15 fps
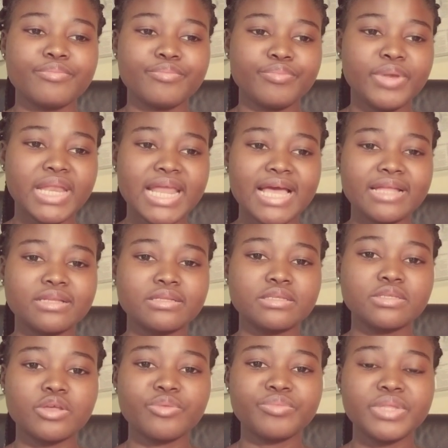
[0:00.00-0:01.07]
plan
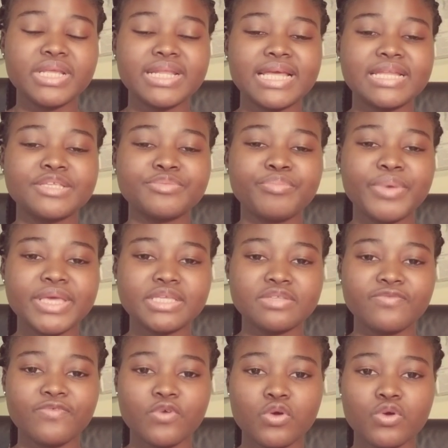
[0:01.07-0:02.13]
something that is best
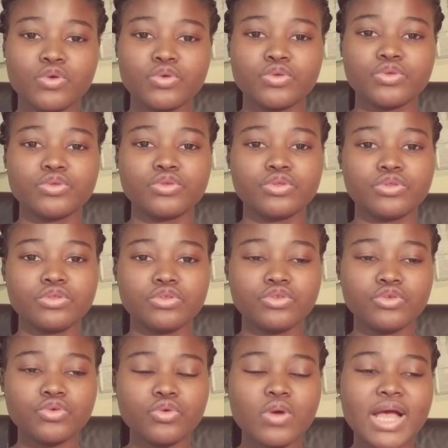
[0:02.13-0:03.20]
for
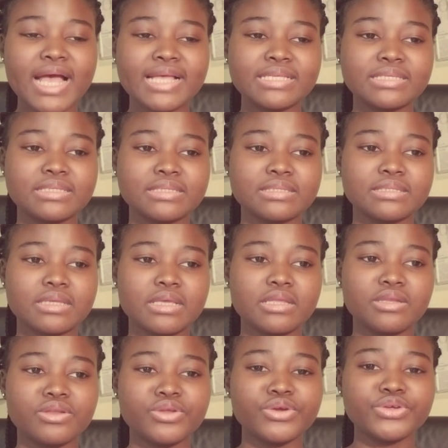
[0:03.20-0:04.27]
you as a
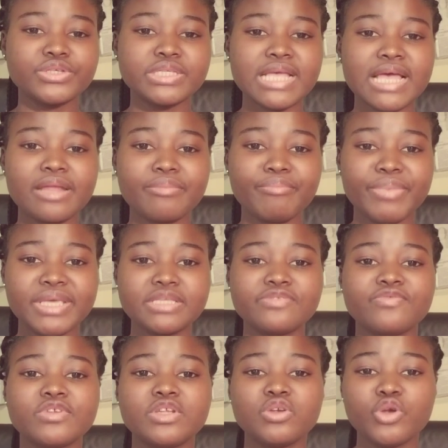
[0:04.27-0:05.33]
nurse and best
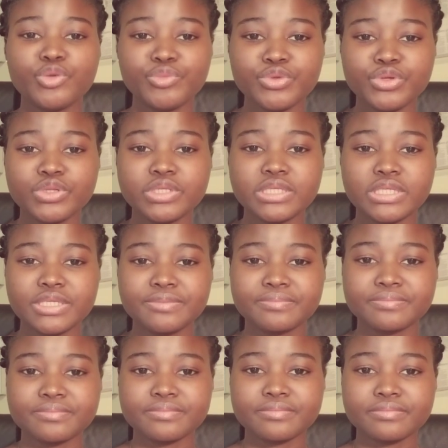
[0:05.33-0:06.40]
for the community,
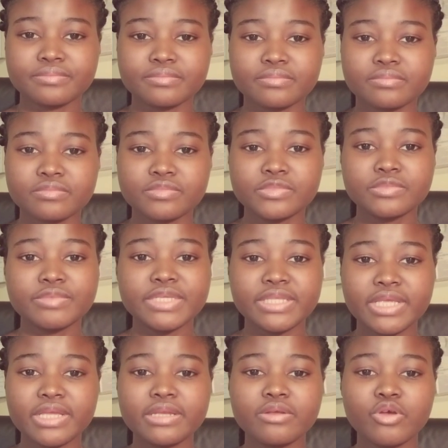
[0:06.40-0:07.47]
but
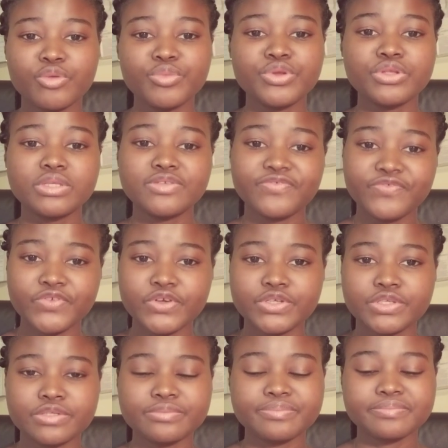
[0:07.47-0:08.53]
then community
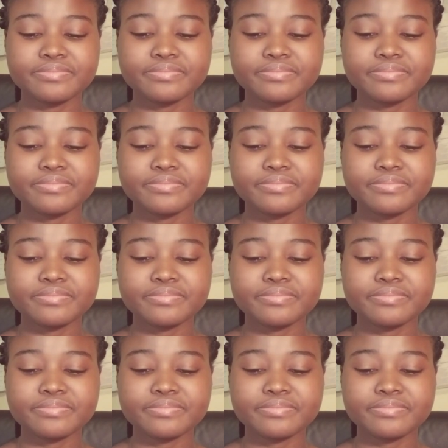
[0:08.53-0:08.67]
first,